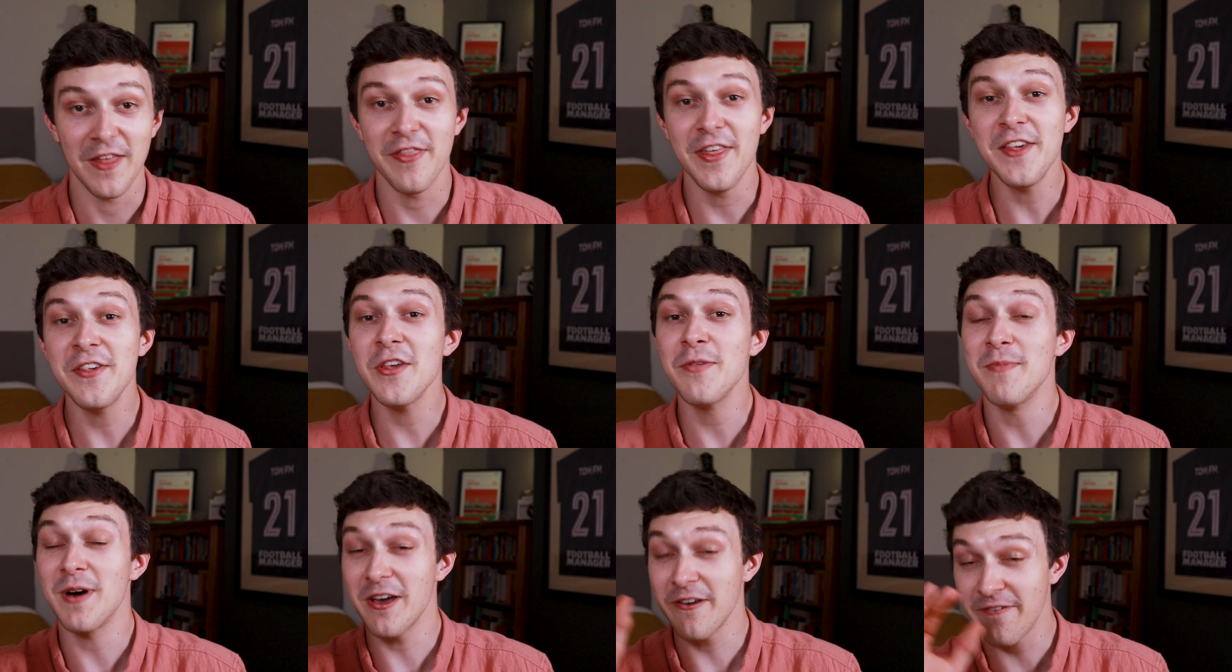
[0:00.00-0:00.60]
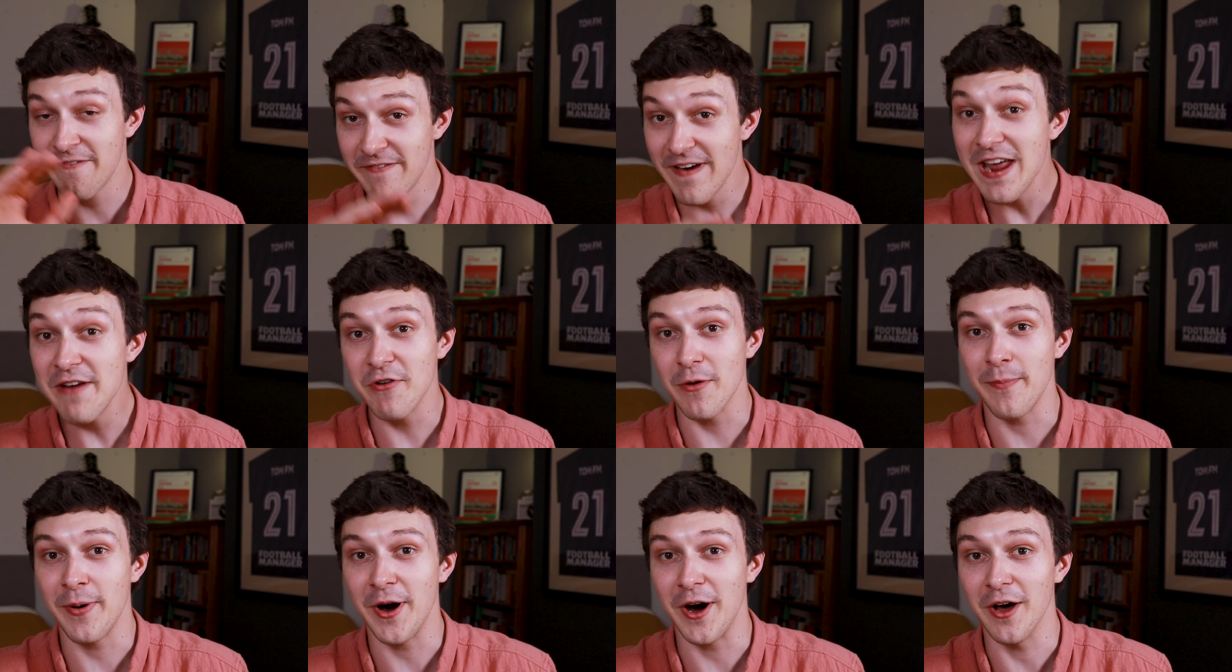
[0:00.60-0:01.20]
This is my
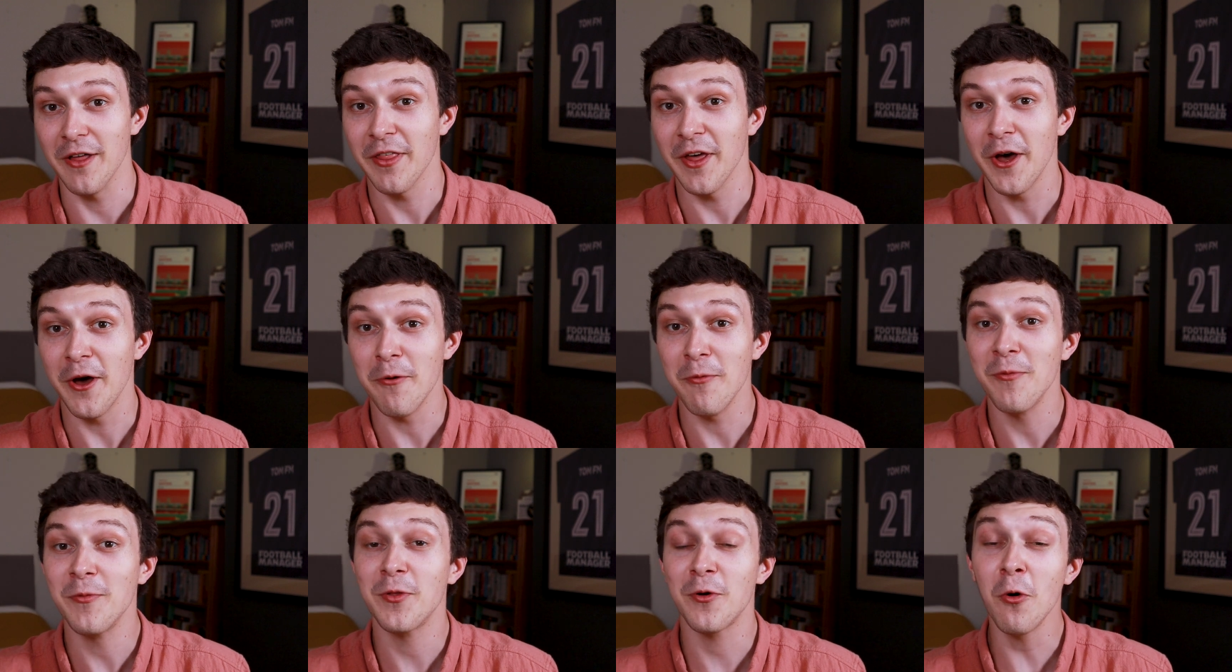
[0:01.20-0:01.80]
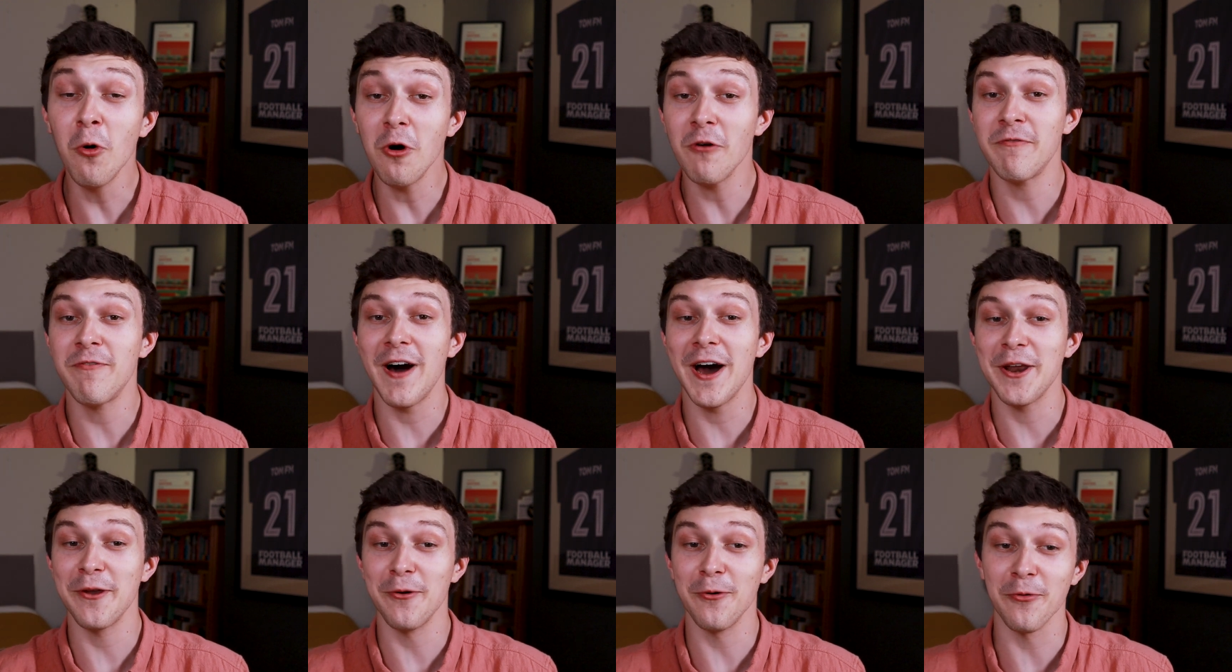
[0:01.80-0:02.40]
favourite part though,
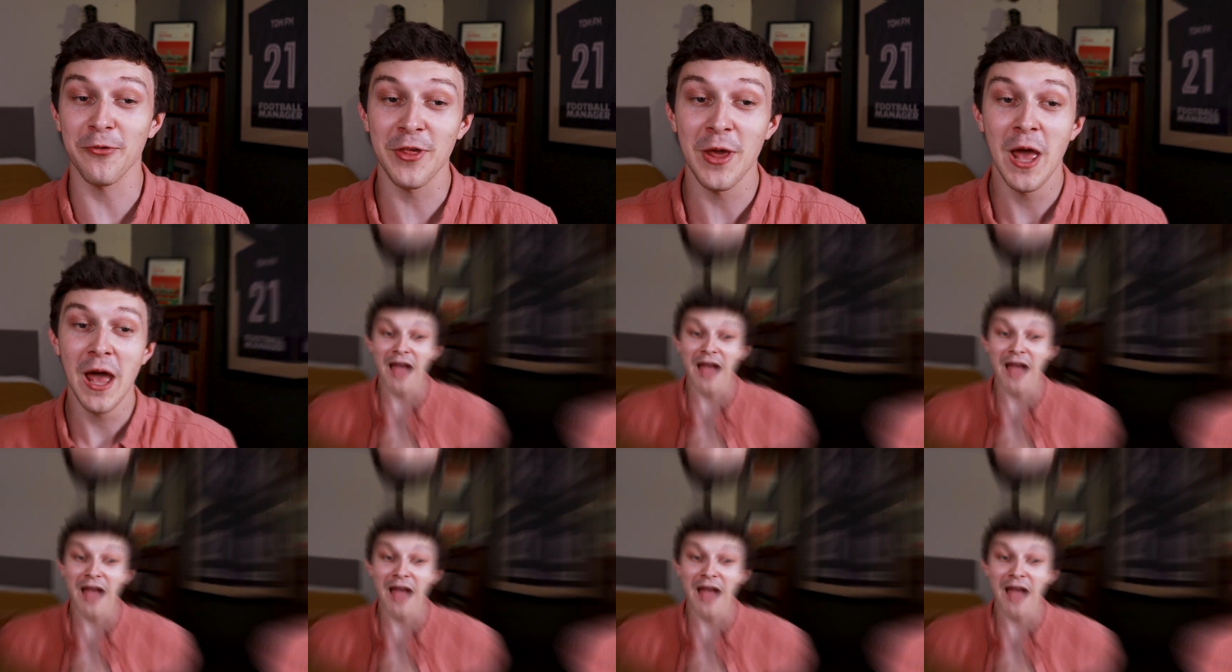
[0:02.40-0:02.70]
quarterfinals,